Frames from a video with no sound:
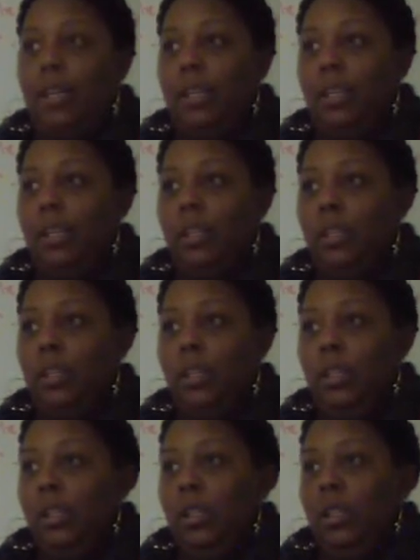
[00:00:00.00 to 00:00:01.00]
That
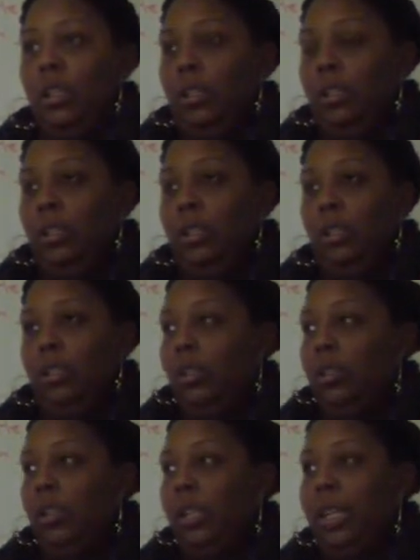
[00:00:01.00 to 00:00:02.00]

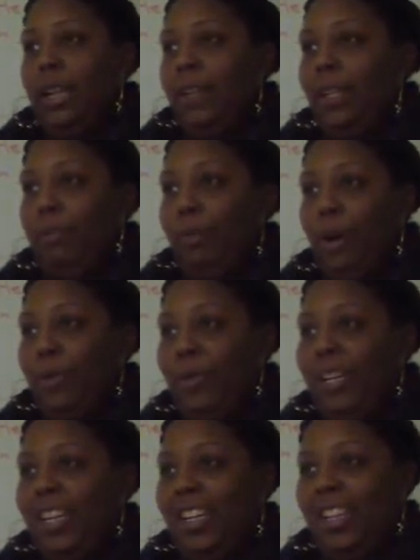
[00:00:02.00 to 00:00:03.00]
ain't really broke.